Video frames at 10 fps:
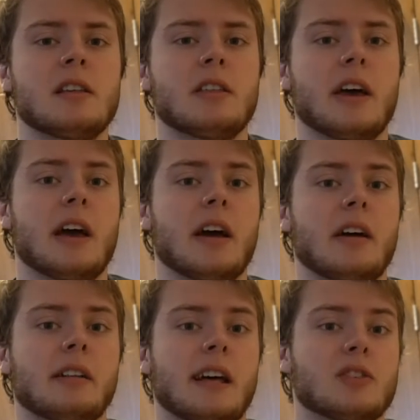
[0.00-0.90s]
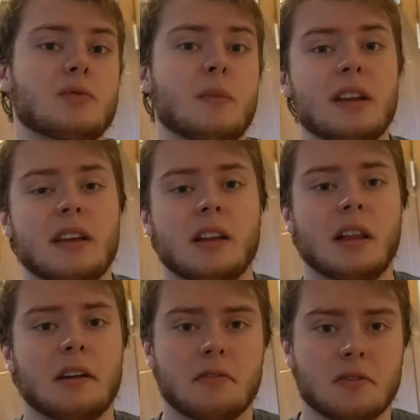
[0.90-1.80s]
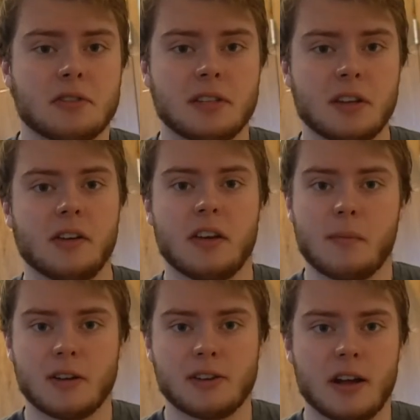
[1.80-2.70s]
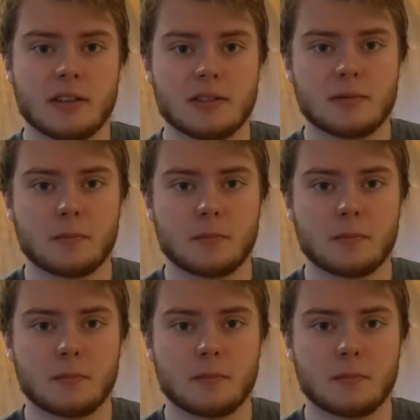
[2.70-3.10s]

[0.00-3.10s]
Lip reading: that allows me to get a lot of versatility in my shots.